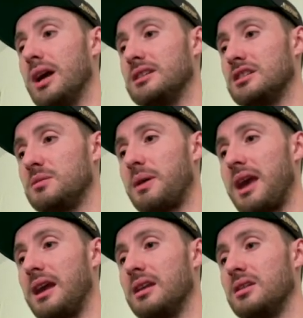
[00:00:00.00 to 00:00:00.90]

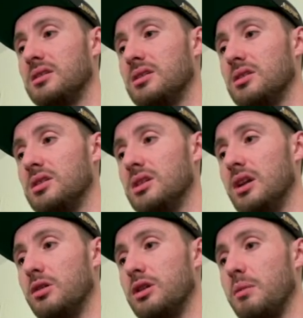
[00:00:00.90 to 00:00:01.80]
anticipate,
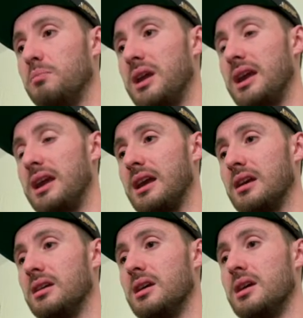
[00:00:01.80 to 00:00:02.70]
there being